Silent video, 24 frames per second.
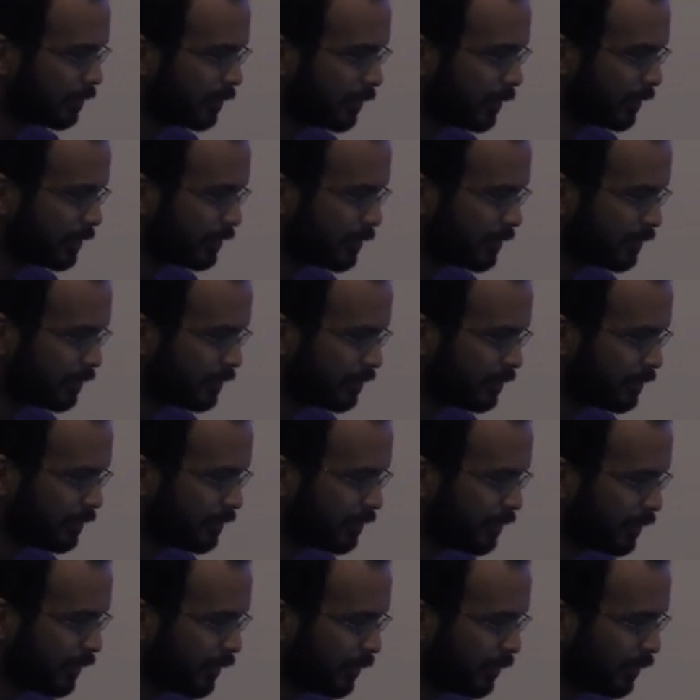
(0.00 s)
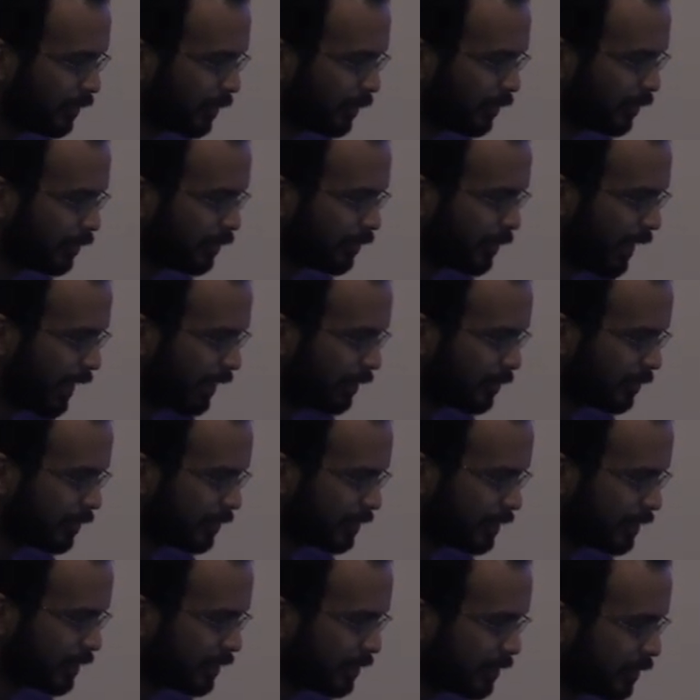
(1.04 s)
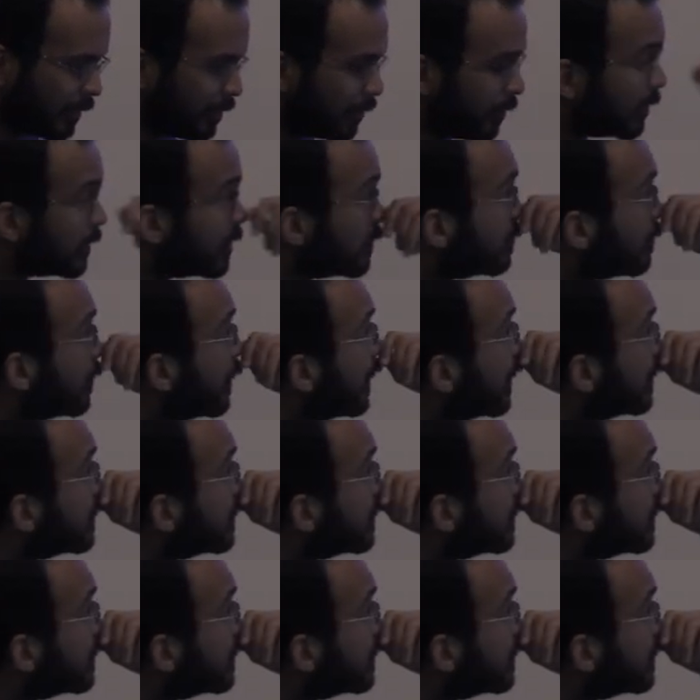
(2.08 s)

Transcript: Which, which is which isn't actually true